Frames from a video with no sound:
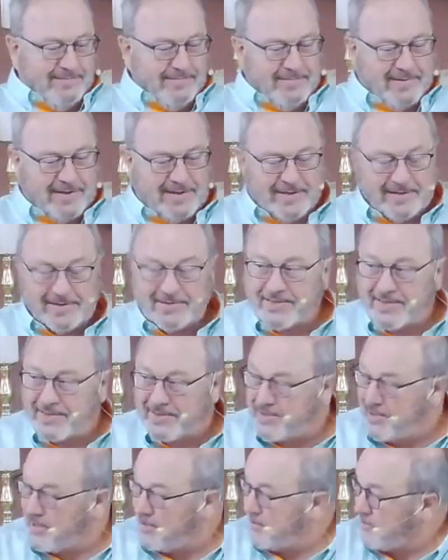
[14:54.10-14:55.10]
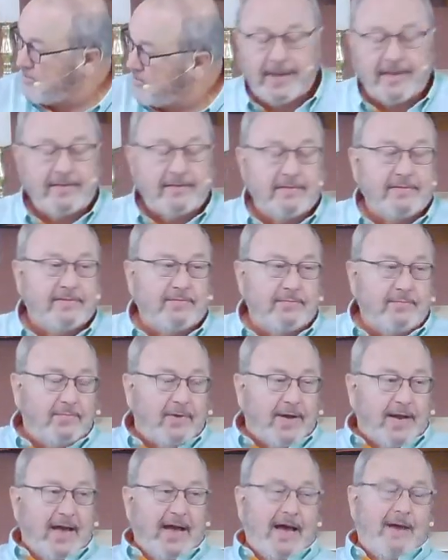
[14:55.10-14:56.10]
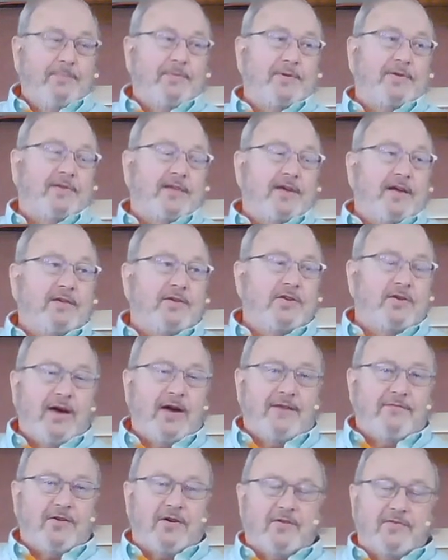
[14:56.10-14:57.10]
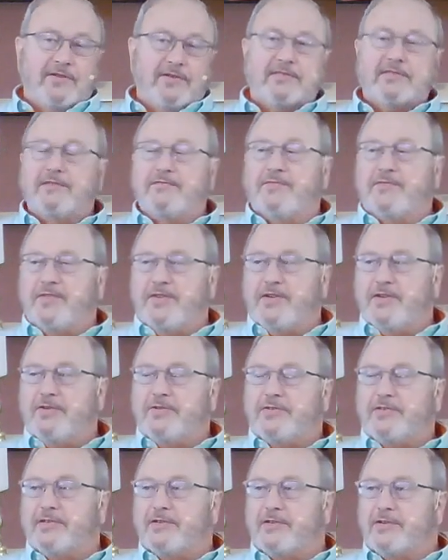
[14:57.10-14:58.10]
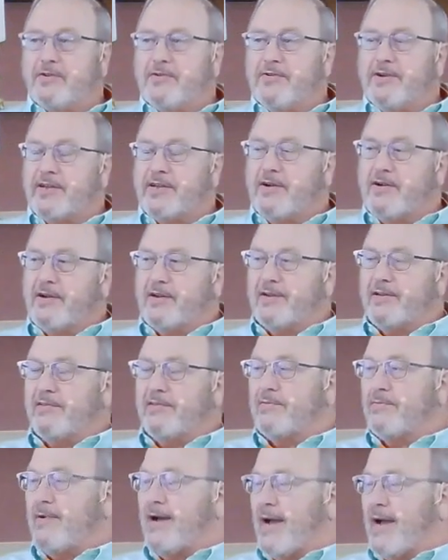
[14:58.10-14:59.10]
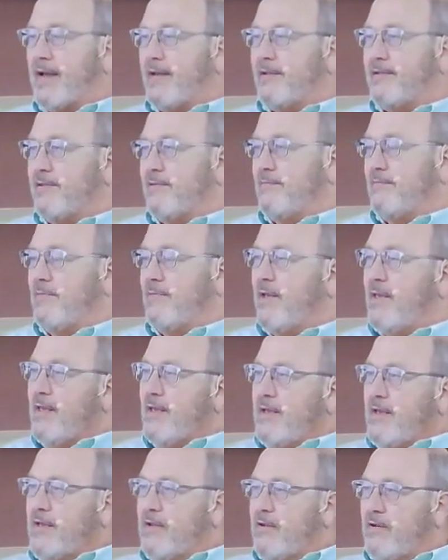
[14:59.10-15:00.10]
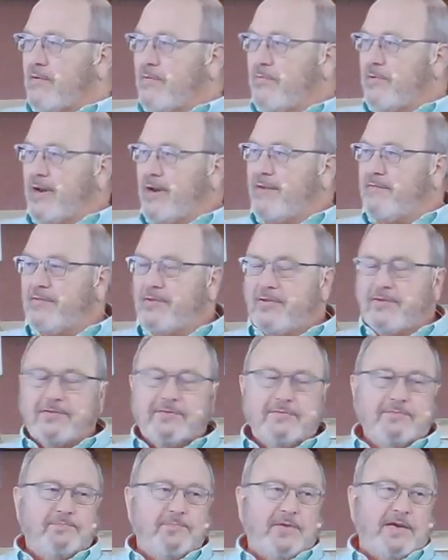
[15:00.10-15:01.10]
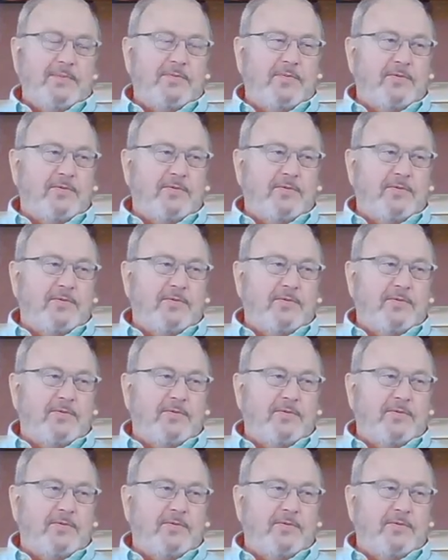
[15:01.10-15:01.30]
he just continues. This, what happened then, you have all this confusion going on in the riot, and, you know, whenever there's people